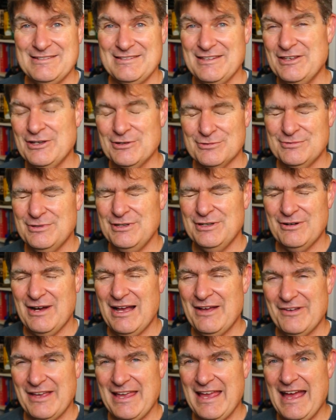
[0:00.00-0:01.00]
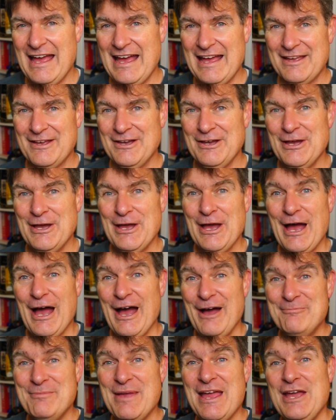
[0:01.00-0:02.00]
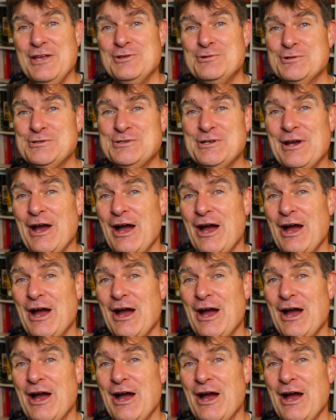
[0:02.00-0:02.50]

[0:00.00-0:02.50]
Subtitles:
You'll have a cack. Interesting.